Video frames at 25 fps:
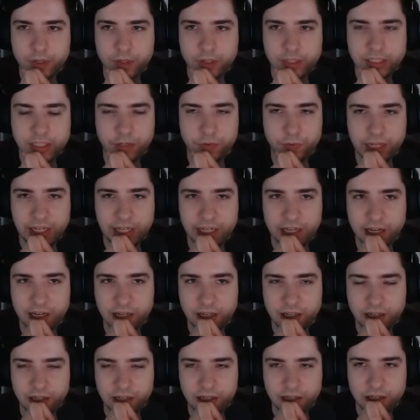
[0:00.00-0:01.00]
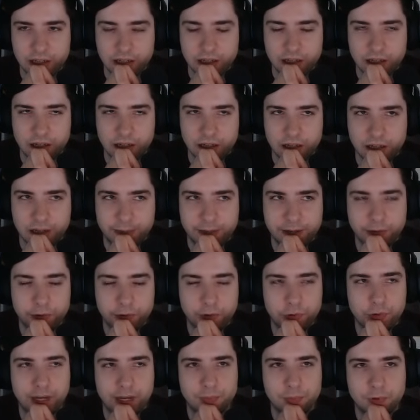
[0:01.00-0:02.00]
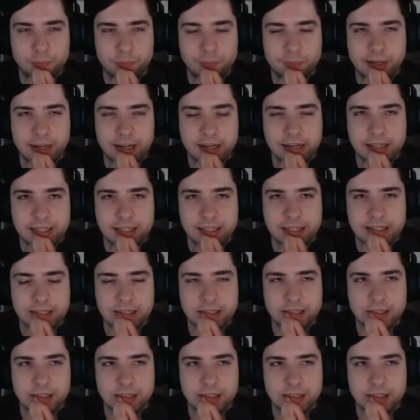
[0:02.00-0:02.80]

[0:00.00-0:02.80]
Serena, but what do I replace?